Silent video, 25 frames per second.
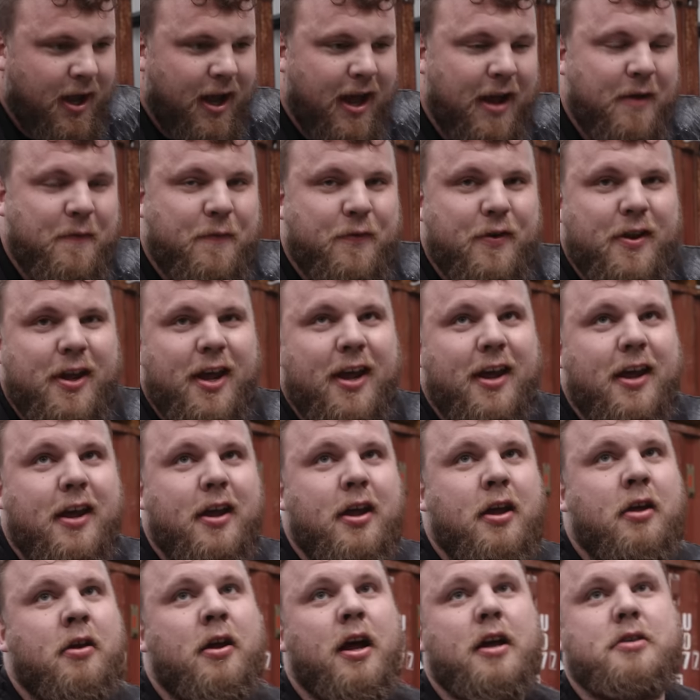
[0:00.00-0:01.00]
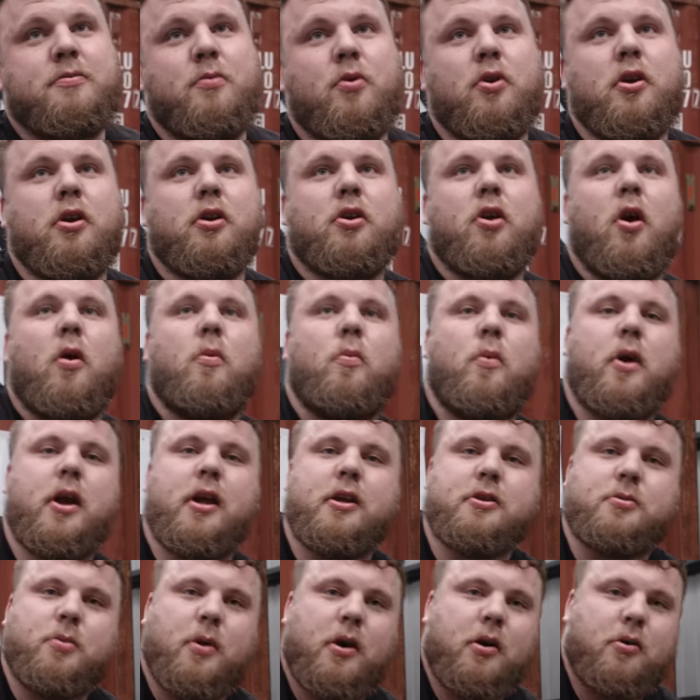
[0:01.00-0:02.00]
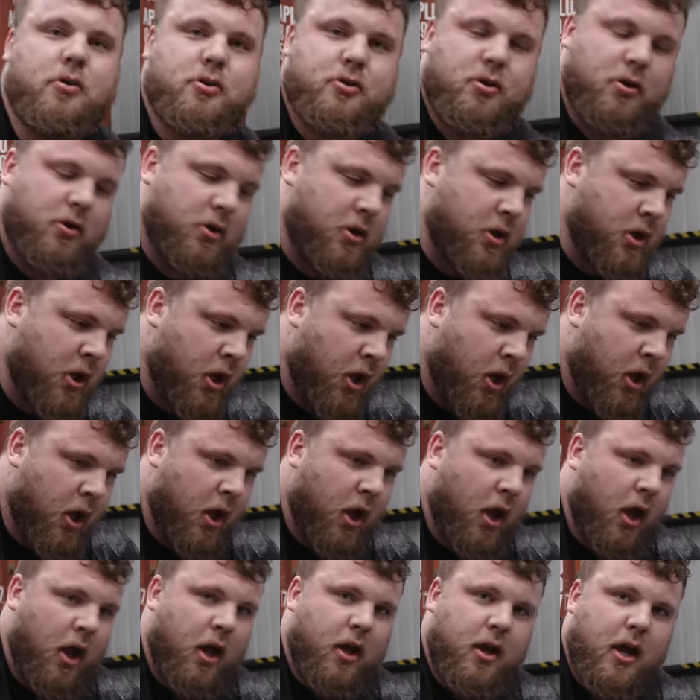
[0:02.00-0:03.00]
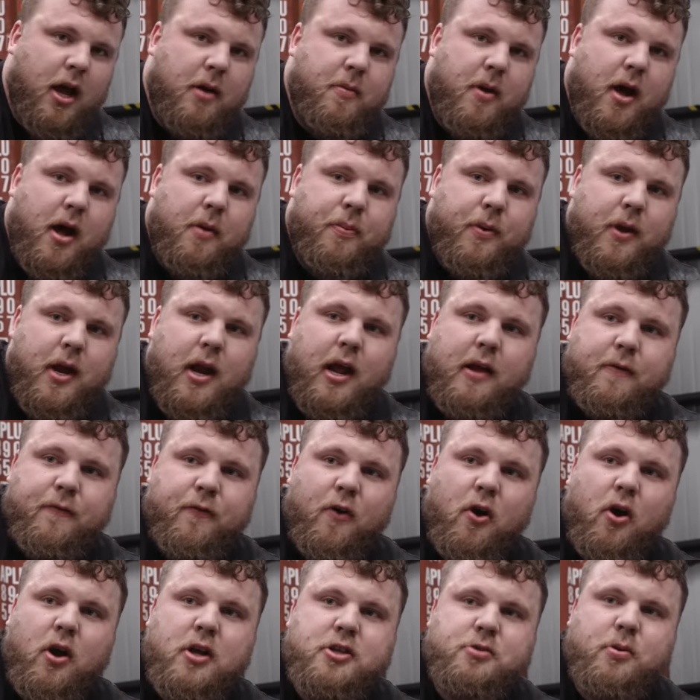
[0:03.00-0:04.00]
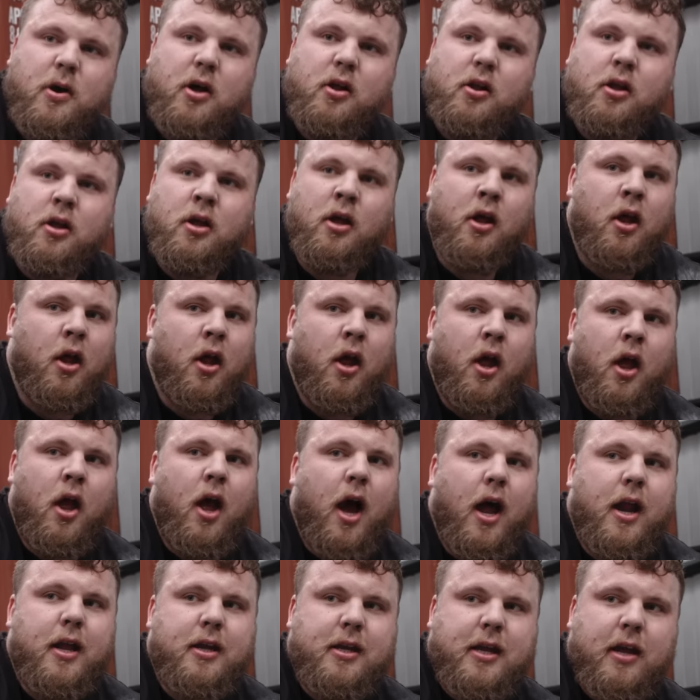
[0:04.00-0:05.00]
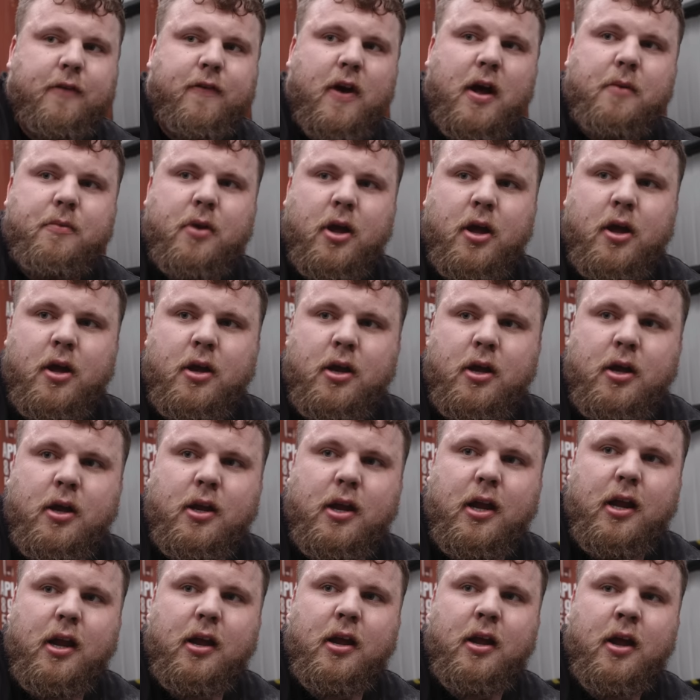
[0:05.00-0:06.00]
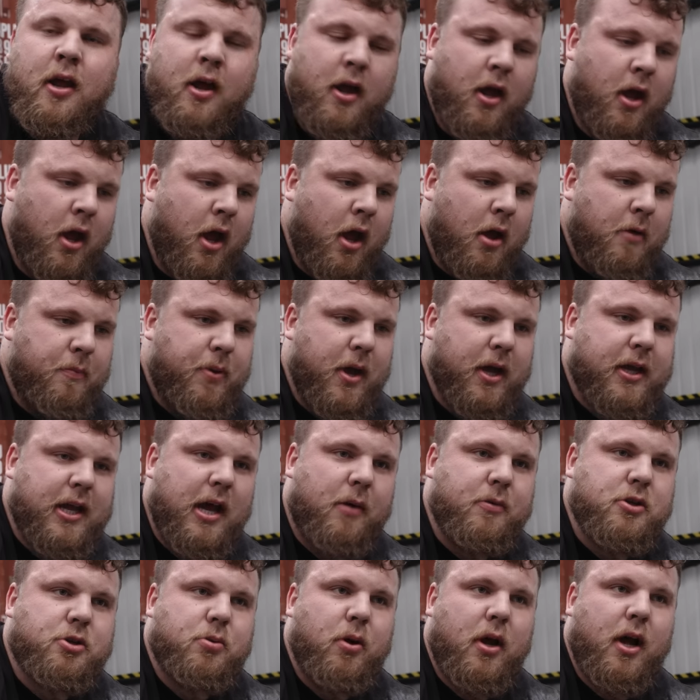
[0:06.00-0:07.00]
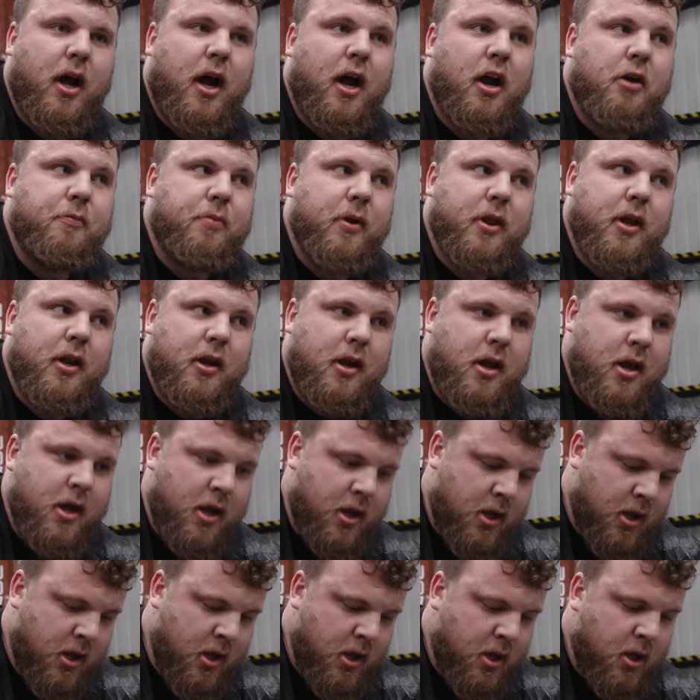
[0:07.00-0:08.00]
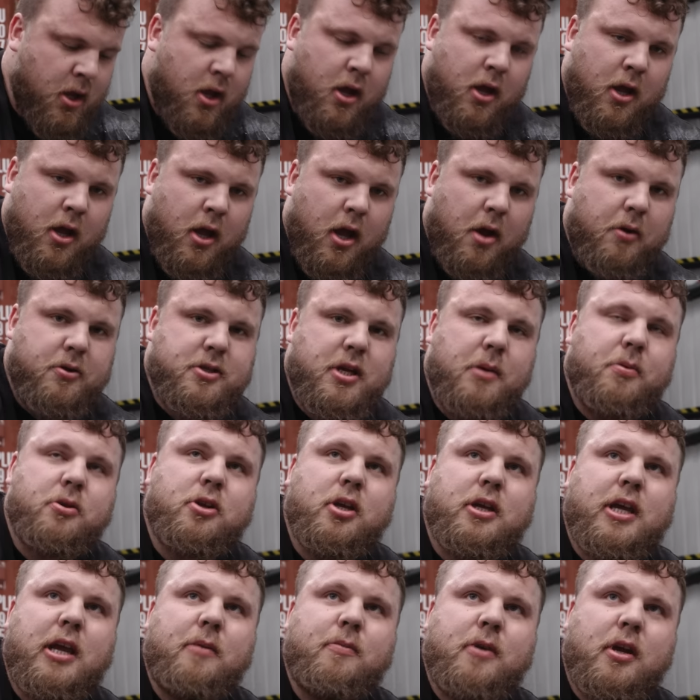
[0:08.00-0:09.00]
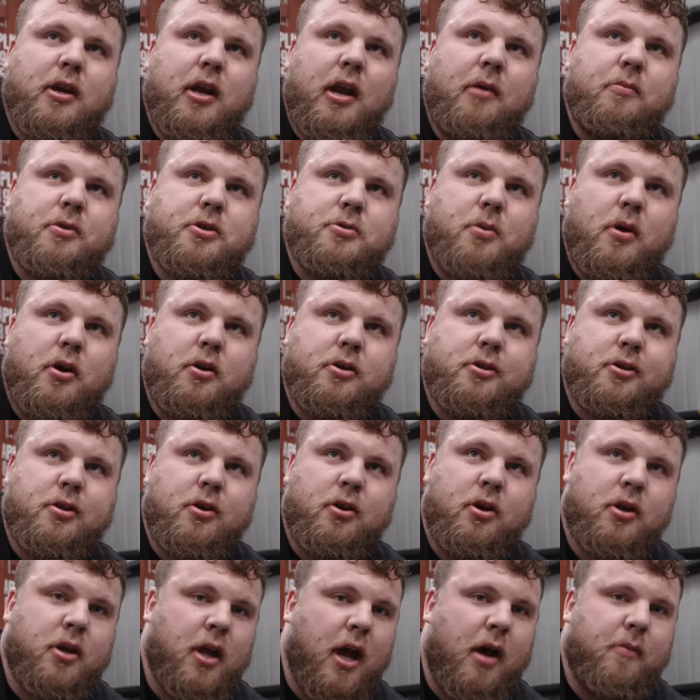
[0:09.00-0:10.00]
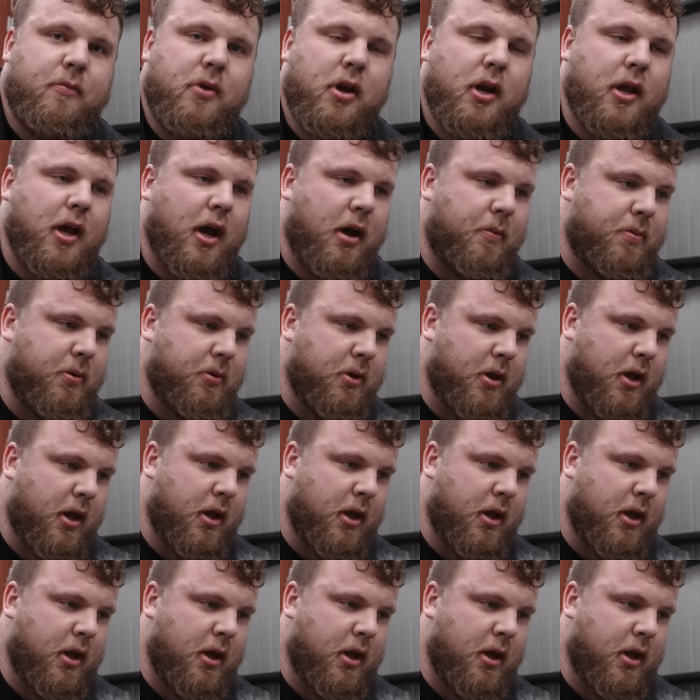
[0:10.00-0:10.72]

Hit 380, that's more than comp weight as well, so yeah, I'm happy, and I fought as well. I didn't give up, the pickup was quite hard, but then I was able to keep the grip as well, so yeah, I'm really happy with